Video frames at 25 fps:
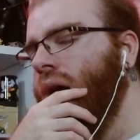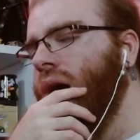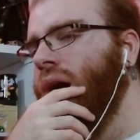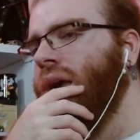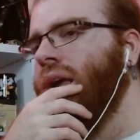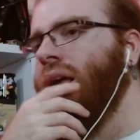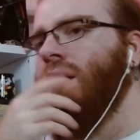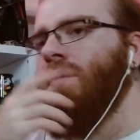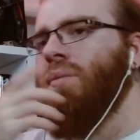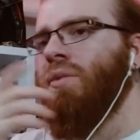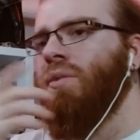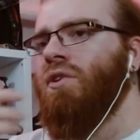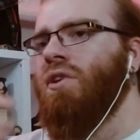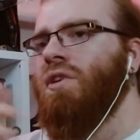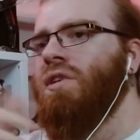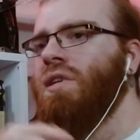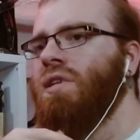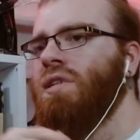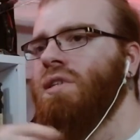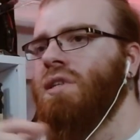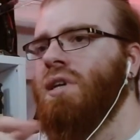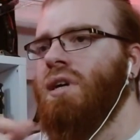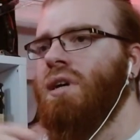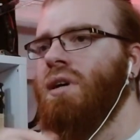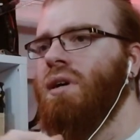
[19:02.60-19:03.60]
Ah, yeah, the
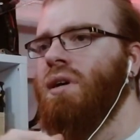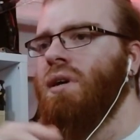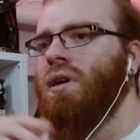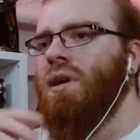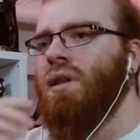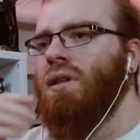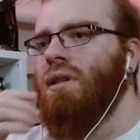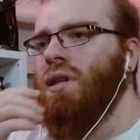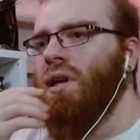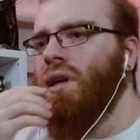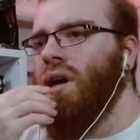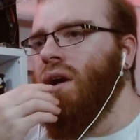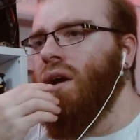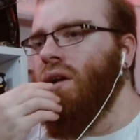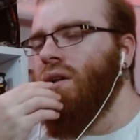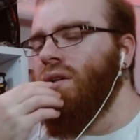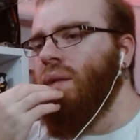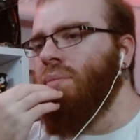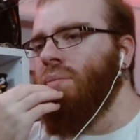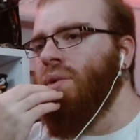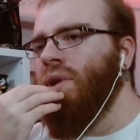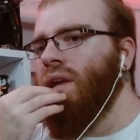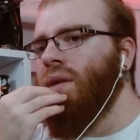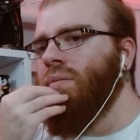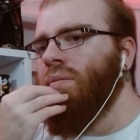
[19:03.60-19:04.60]
Patricia is the girl
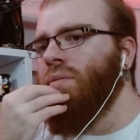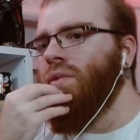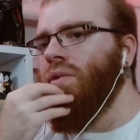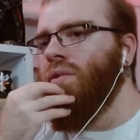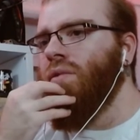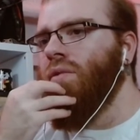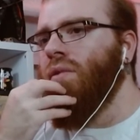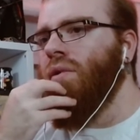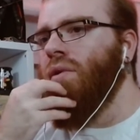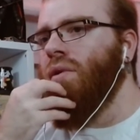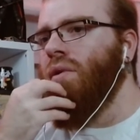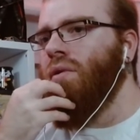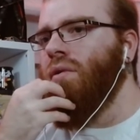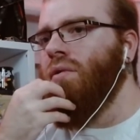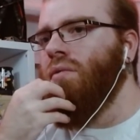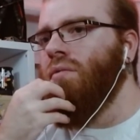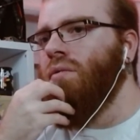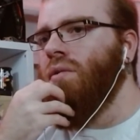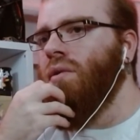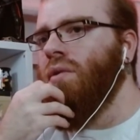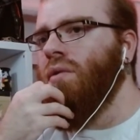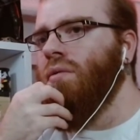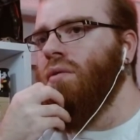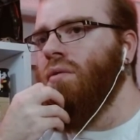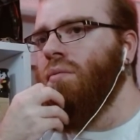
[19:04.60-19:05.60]
is helping him
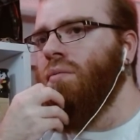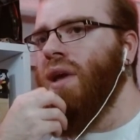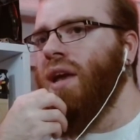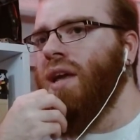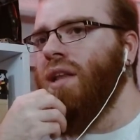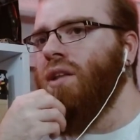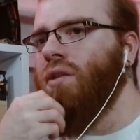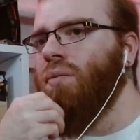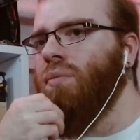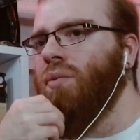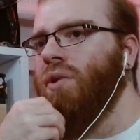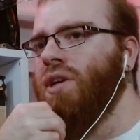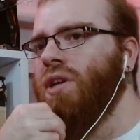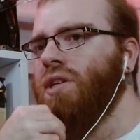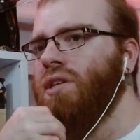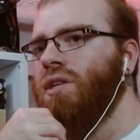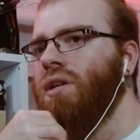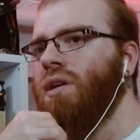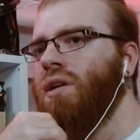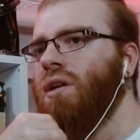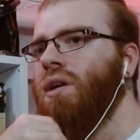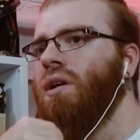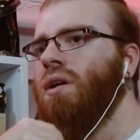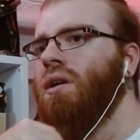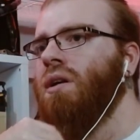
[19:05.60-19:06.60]
on making the operation.
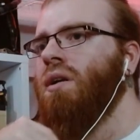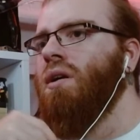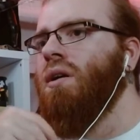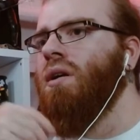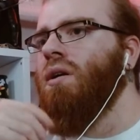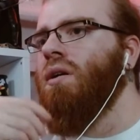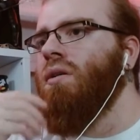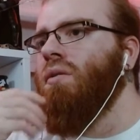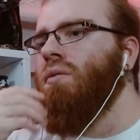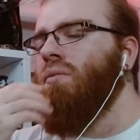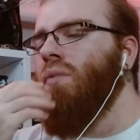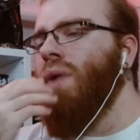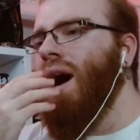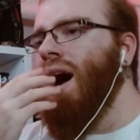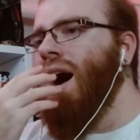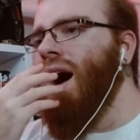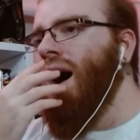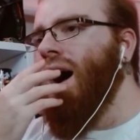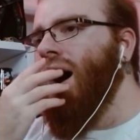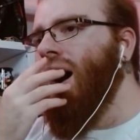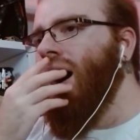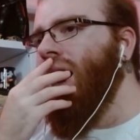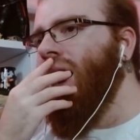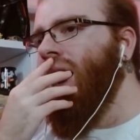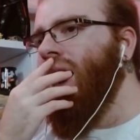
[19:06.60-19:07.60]

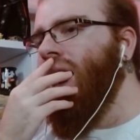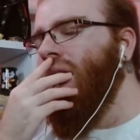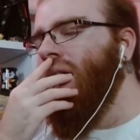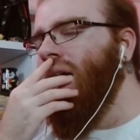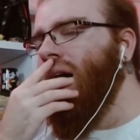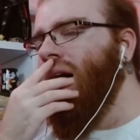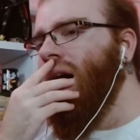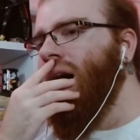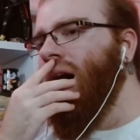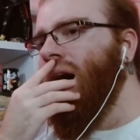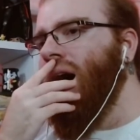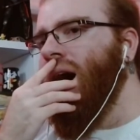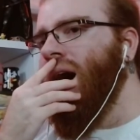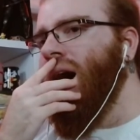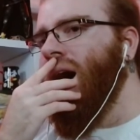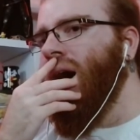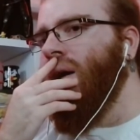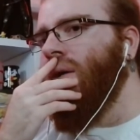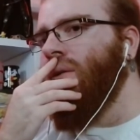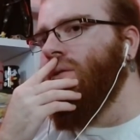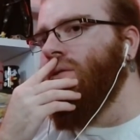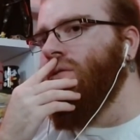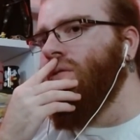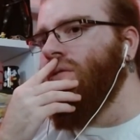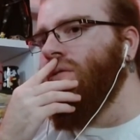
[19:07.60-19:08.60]

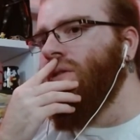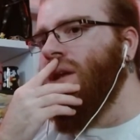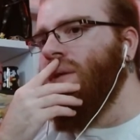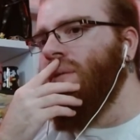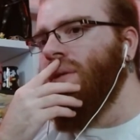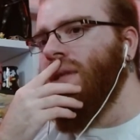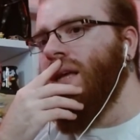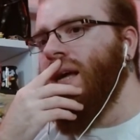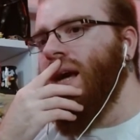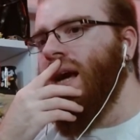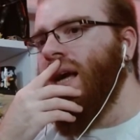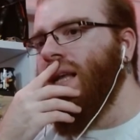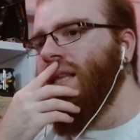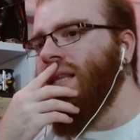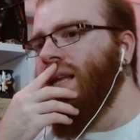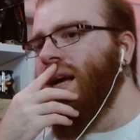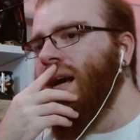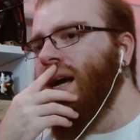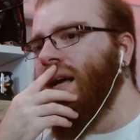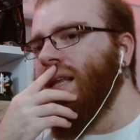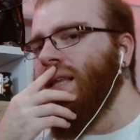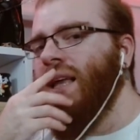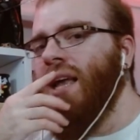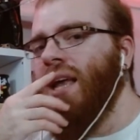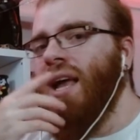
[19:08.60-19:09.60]
Wow! Don't tell me the guy
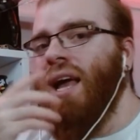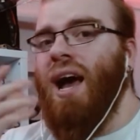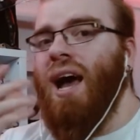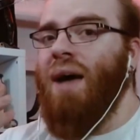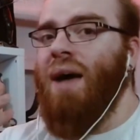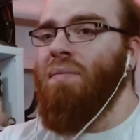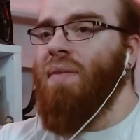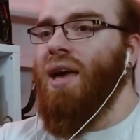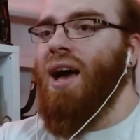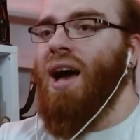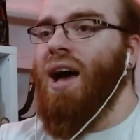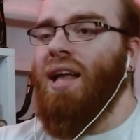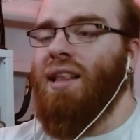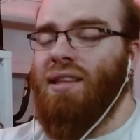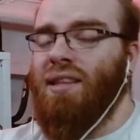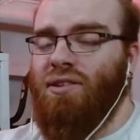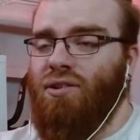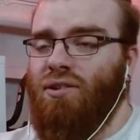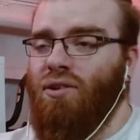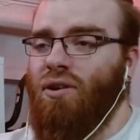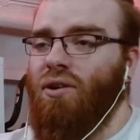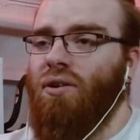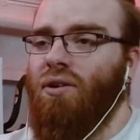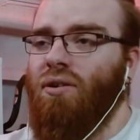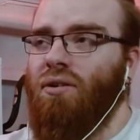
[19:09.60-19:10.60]
died. I
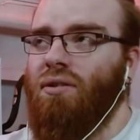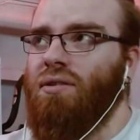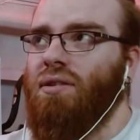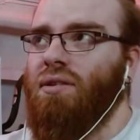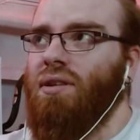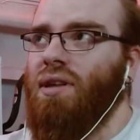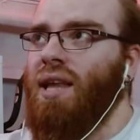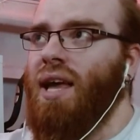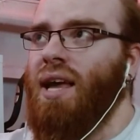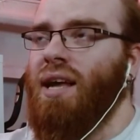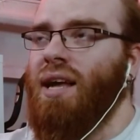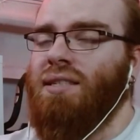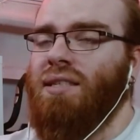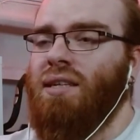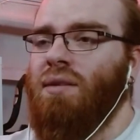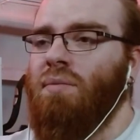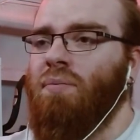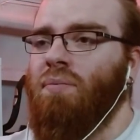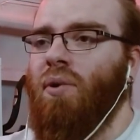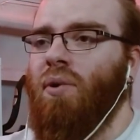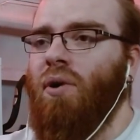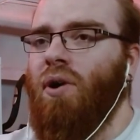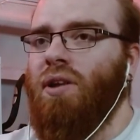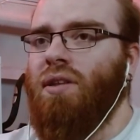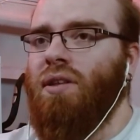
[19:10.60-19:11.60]
told, like, at a
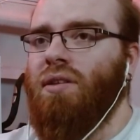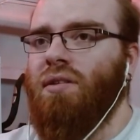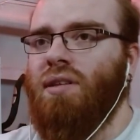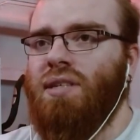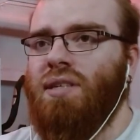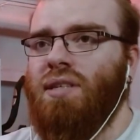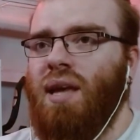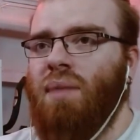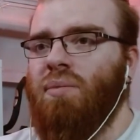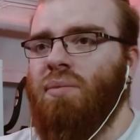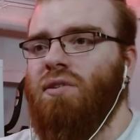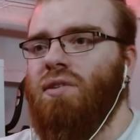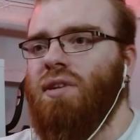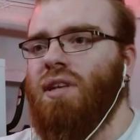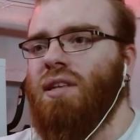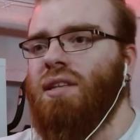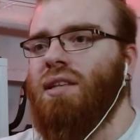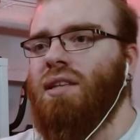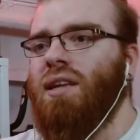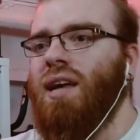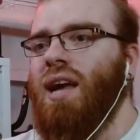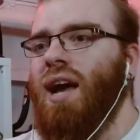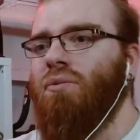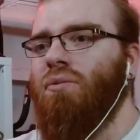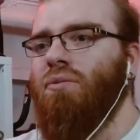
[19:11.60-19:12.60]
certain point in this episode
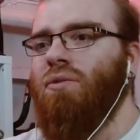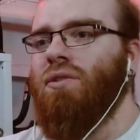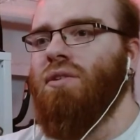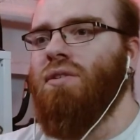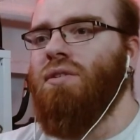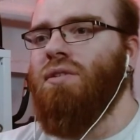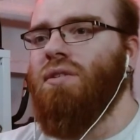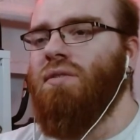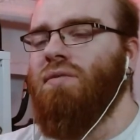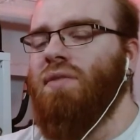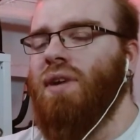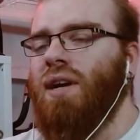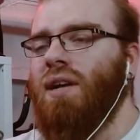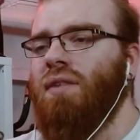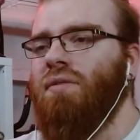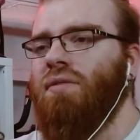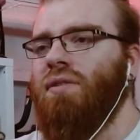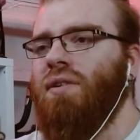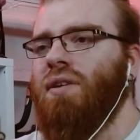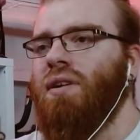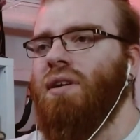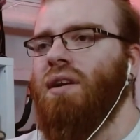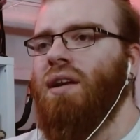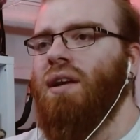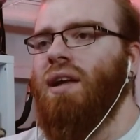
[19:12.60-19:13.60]
that the guy wouldn't
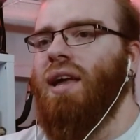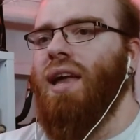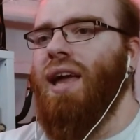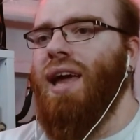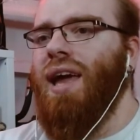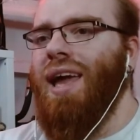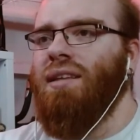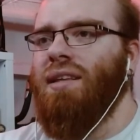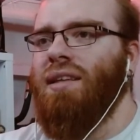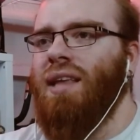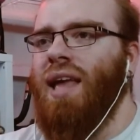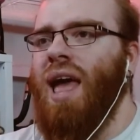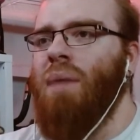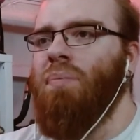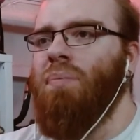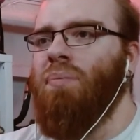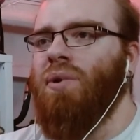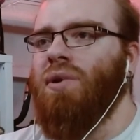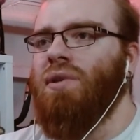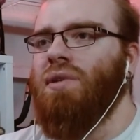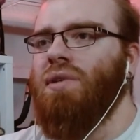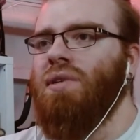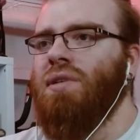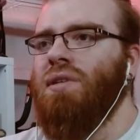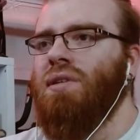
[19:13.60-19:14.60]
survive, and
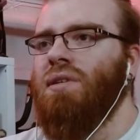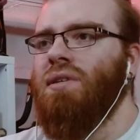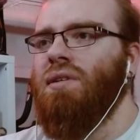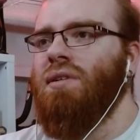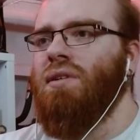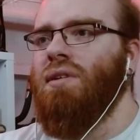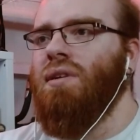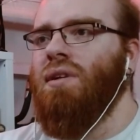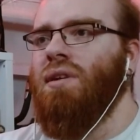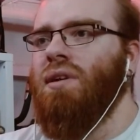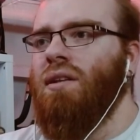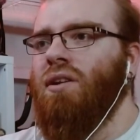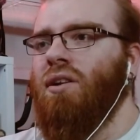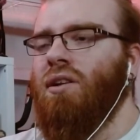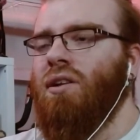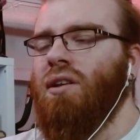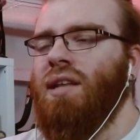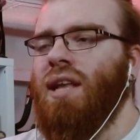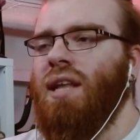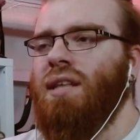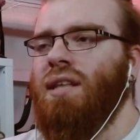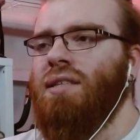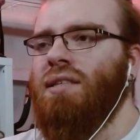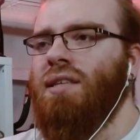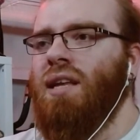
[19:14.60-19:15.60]
happened. Not
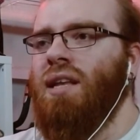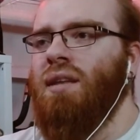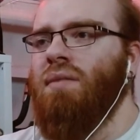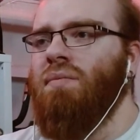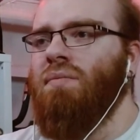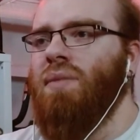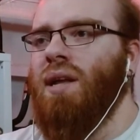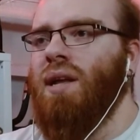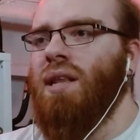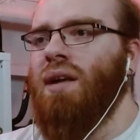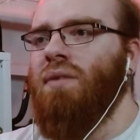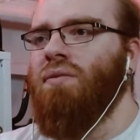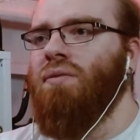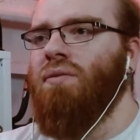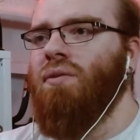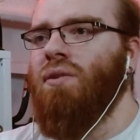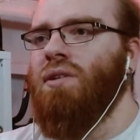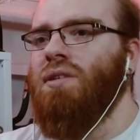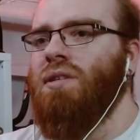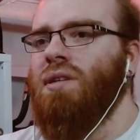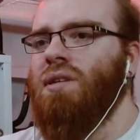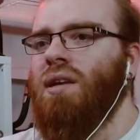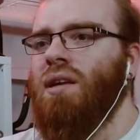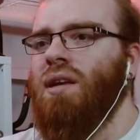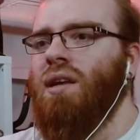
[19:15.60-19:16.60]
on that scene, but
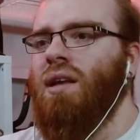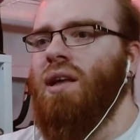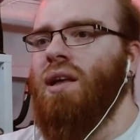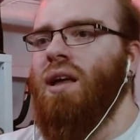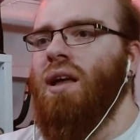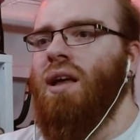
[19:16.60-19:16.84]
afterwards.